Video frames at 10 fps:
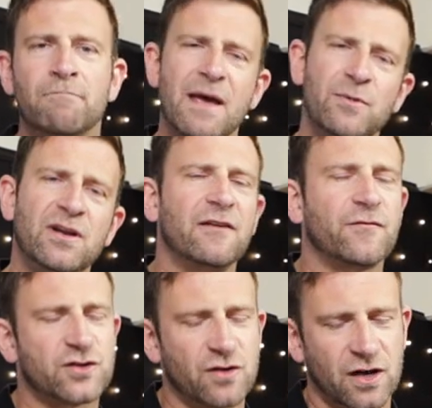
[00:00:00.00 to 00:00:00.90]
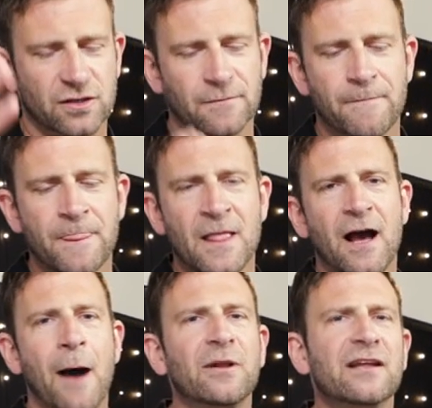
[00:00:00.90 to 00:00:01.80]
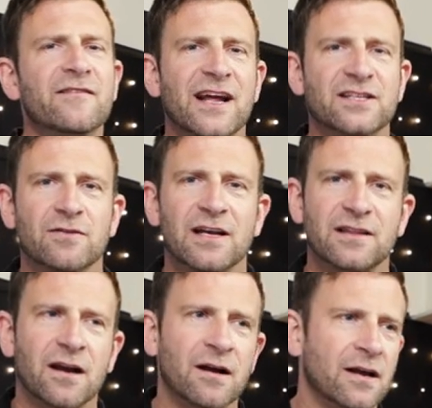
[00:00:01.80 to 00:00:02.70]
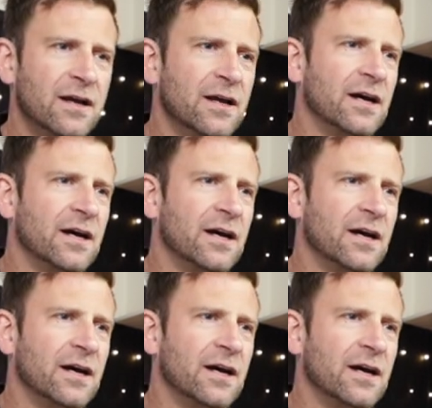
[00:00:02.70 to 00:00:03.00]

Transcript: Maybe you need it for structure. I'm gonna leave that answer right there.